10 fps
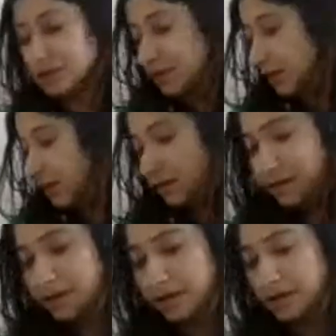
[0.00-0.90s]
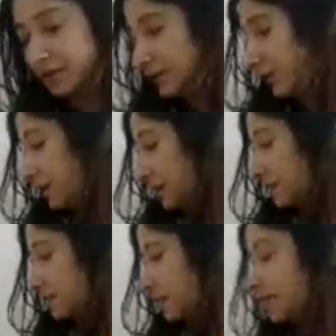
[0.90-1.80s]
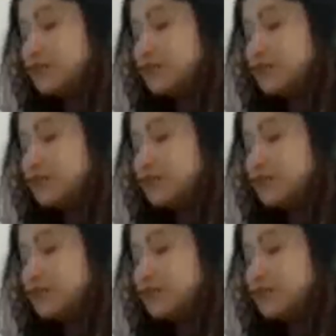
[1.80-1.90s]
uh, is an